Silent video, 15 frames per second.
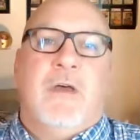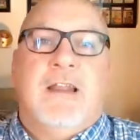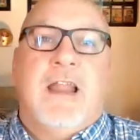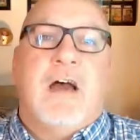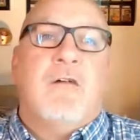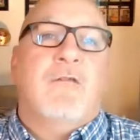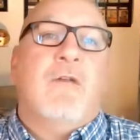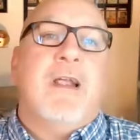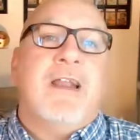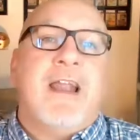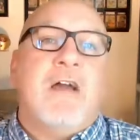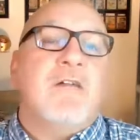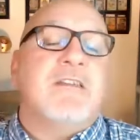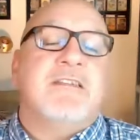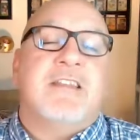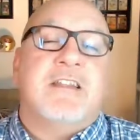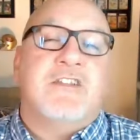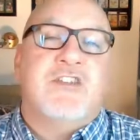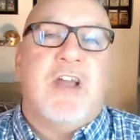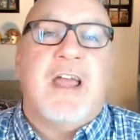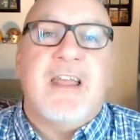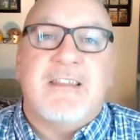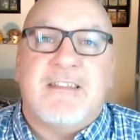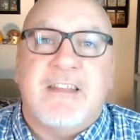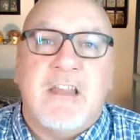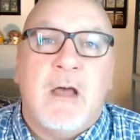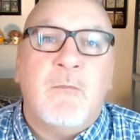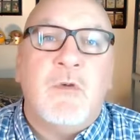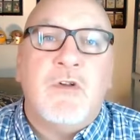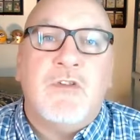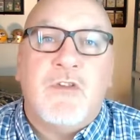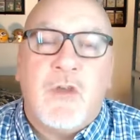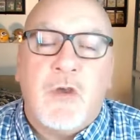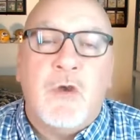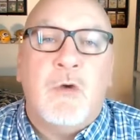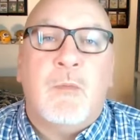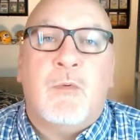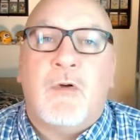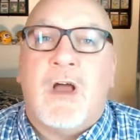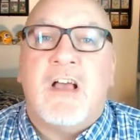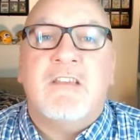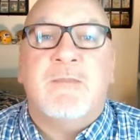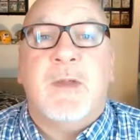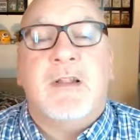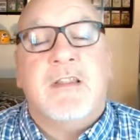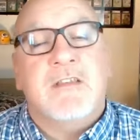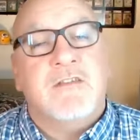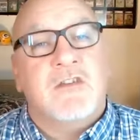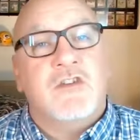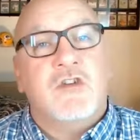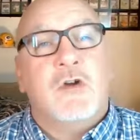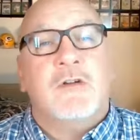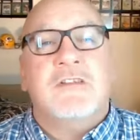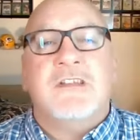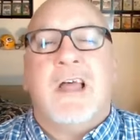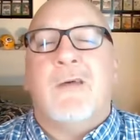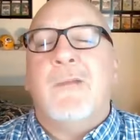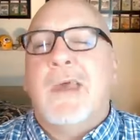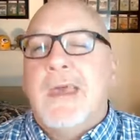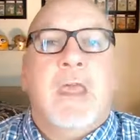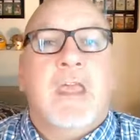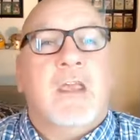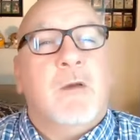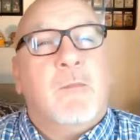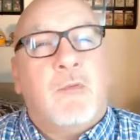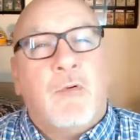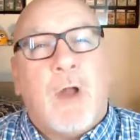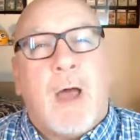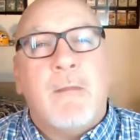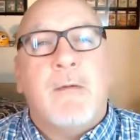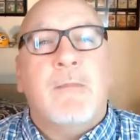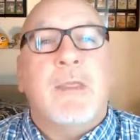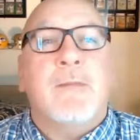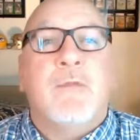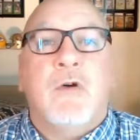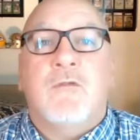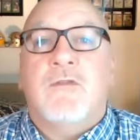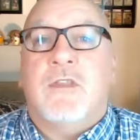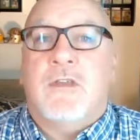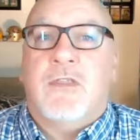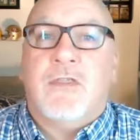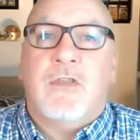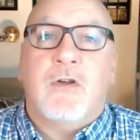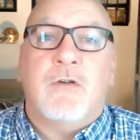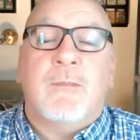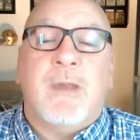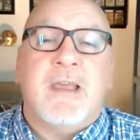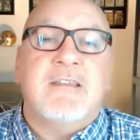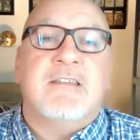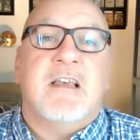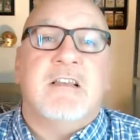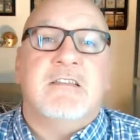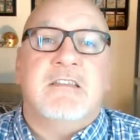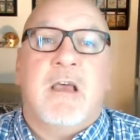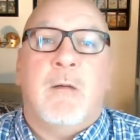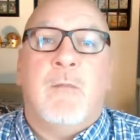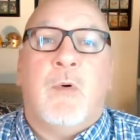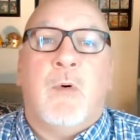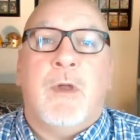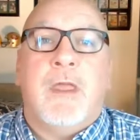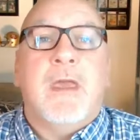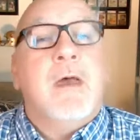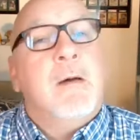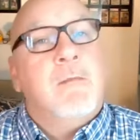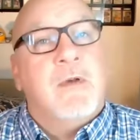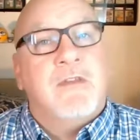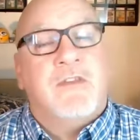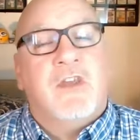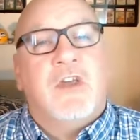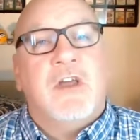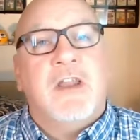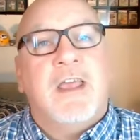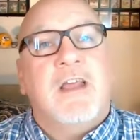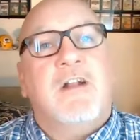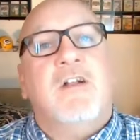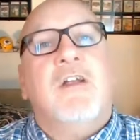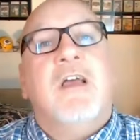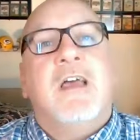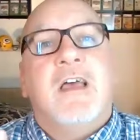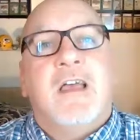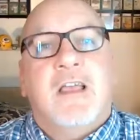Now, right now, he's the Giants' number two prospect. He's a shortstop. He could probably move to third base at some point, but he's a good hitter,